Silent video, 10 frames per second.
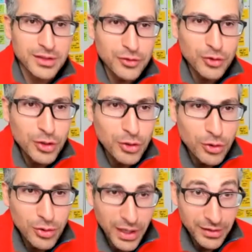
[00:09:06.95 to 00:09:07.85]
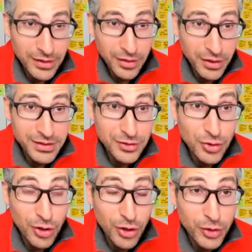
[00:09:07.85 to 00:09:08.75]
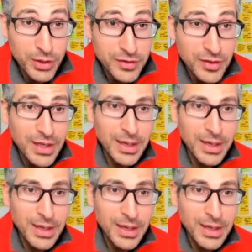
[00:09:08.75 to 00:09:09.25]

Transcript: to you and the things that you learned was